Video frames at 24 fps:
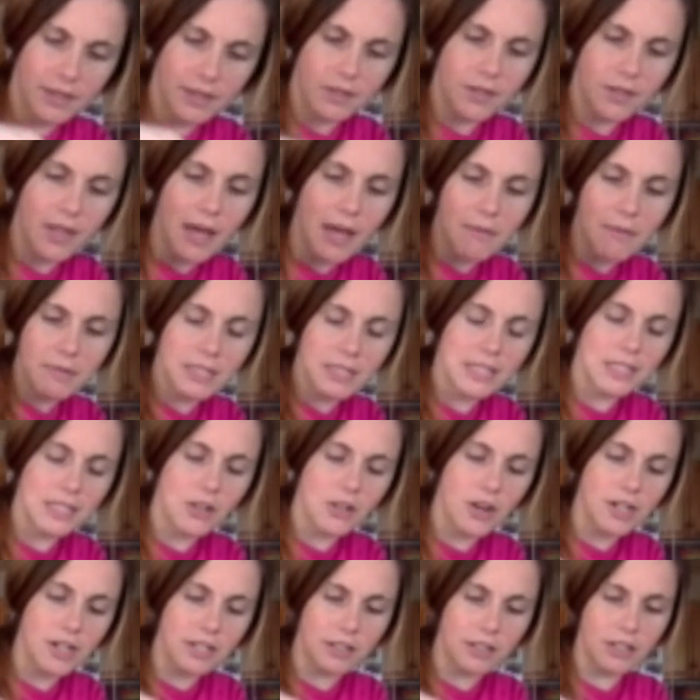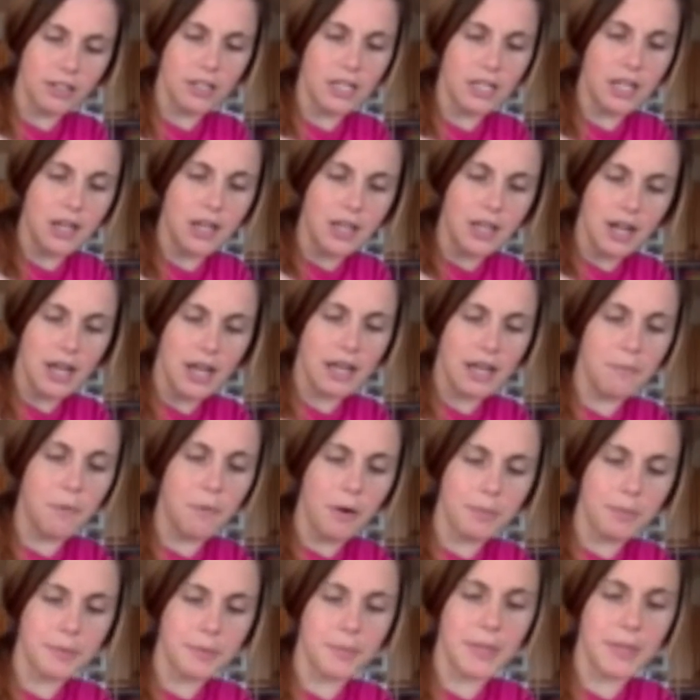So that one's starting to look good. I could
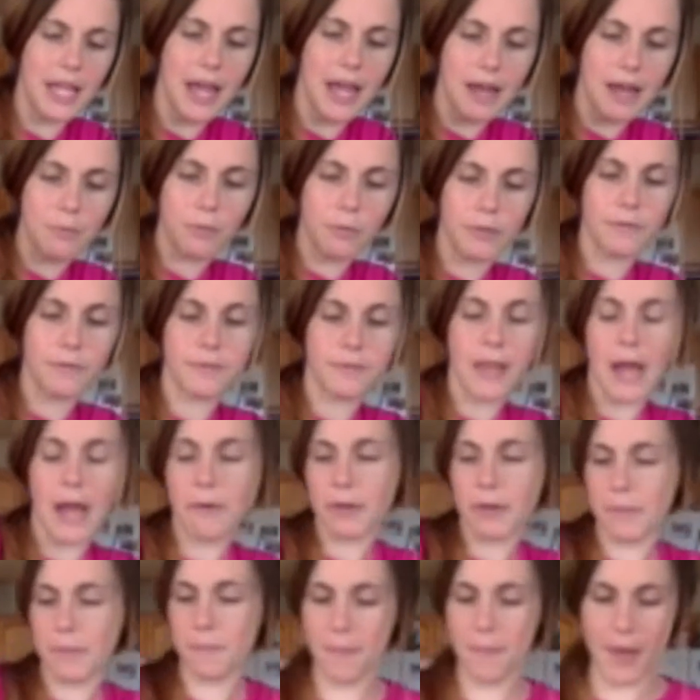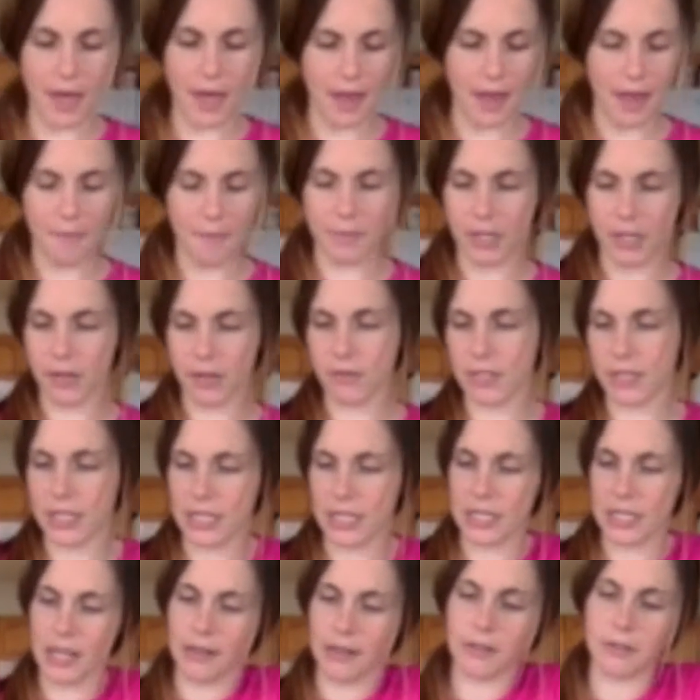probably add more flour, but I'm gonna go to the
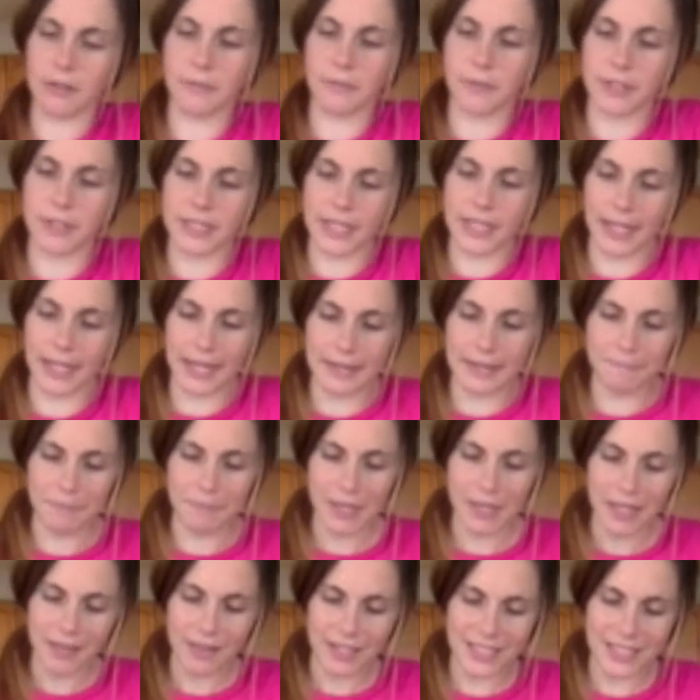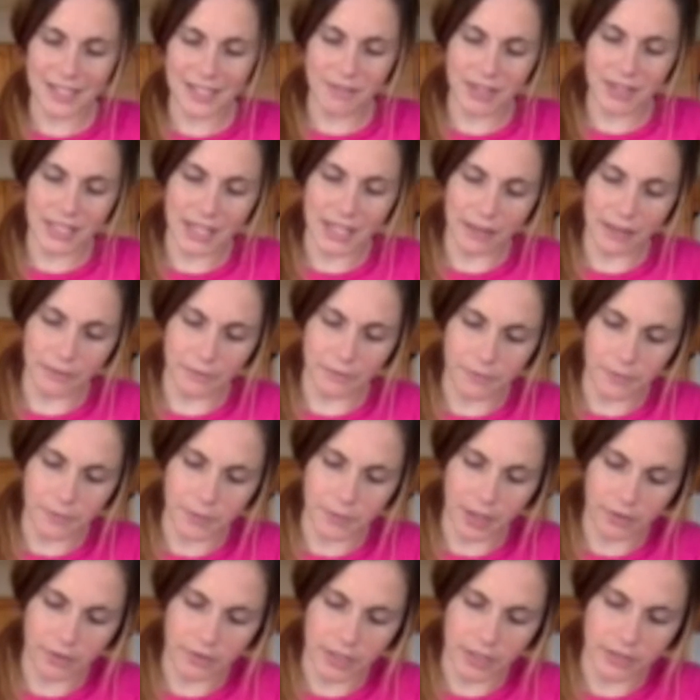yellow for a second. Let's see how the yellow food
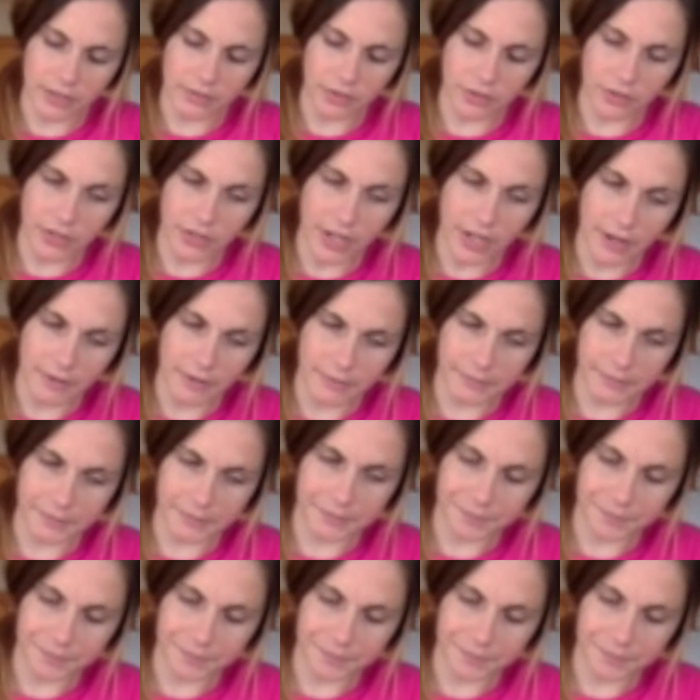coloring turned out.